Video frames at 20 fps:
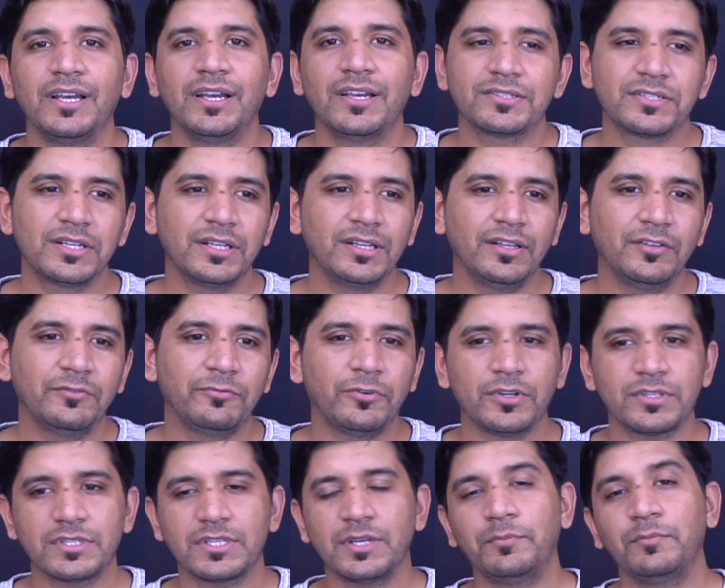still for
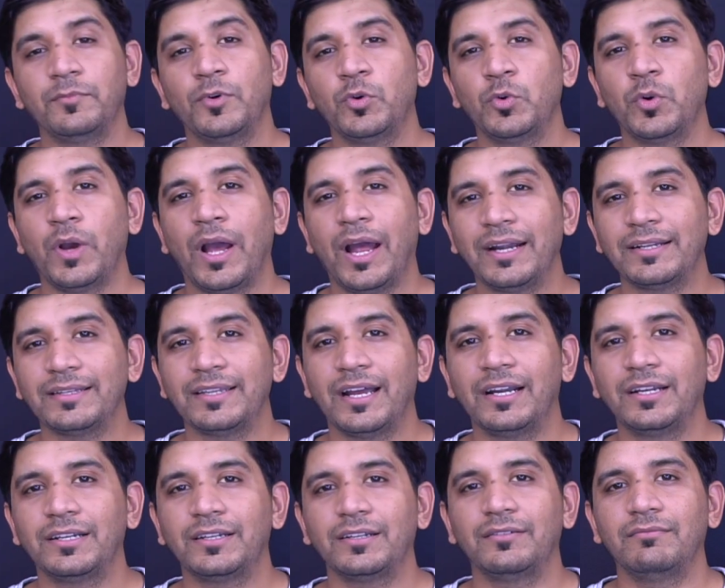some who had
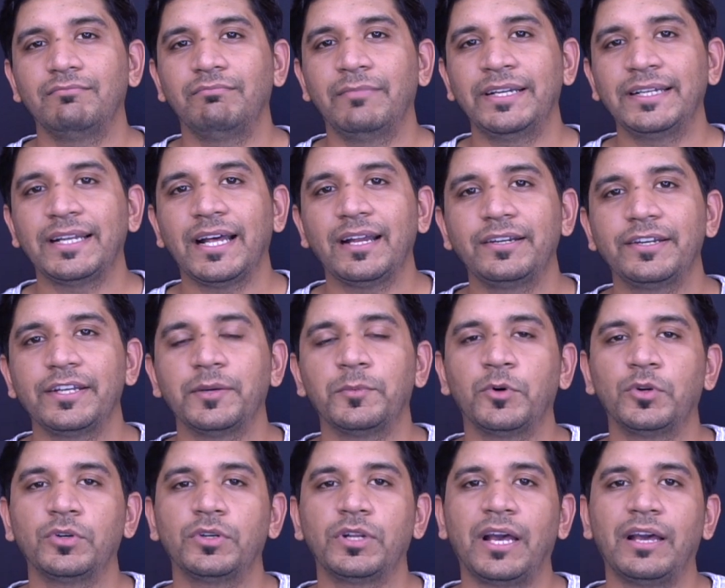that mentality
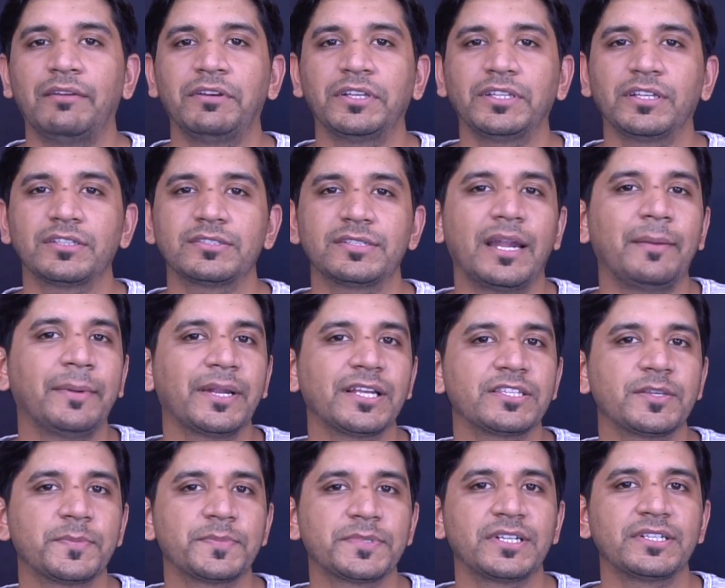about having the Snapdragon
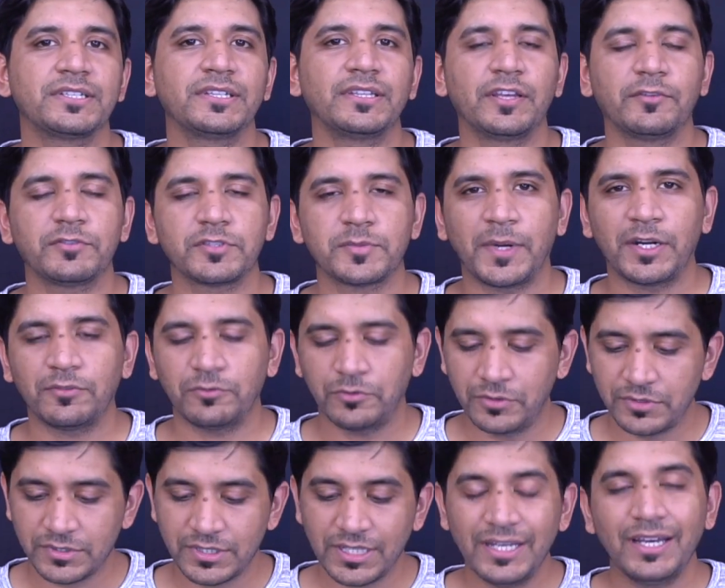chipsets in their
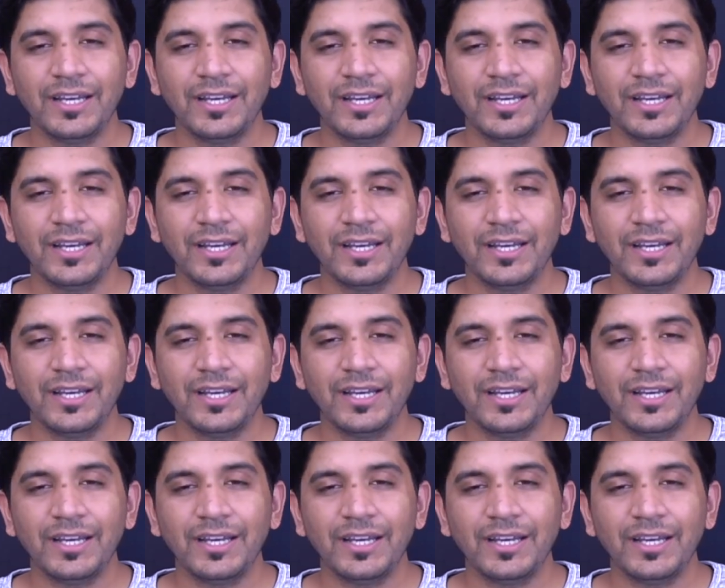smartphones,